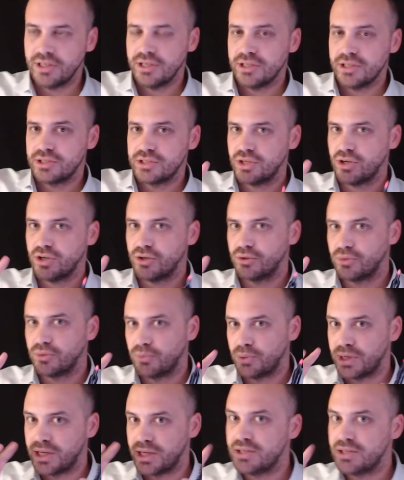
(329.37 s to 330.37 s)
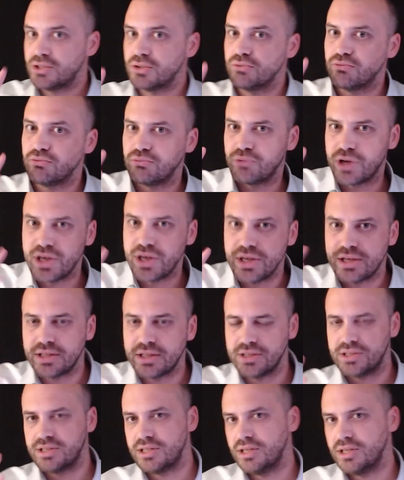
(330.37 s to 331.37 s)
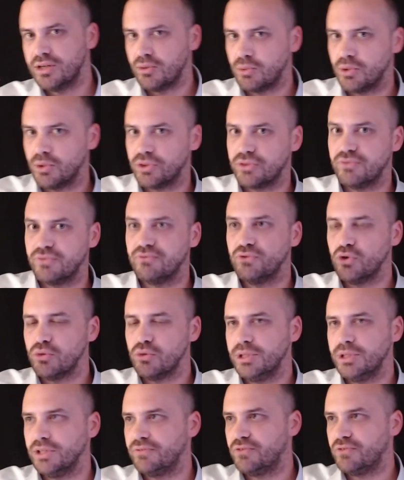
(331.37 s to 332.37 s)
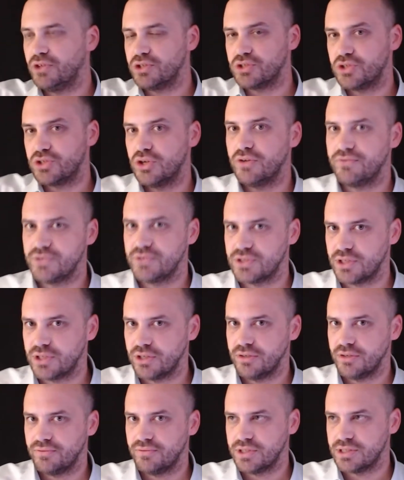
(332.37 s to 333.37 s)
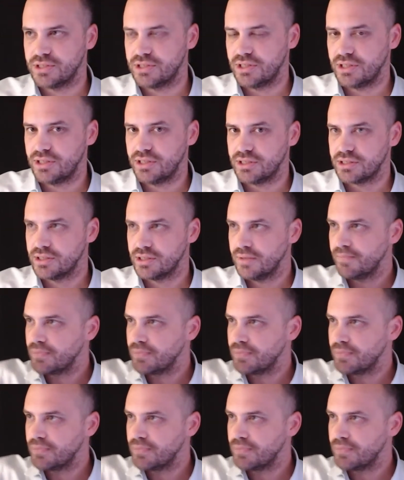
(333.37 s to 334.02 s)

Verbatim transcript: So we need to reconsider what the formula for the surface area of this thing is.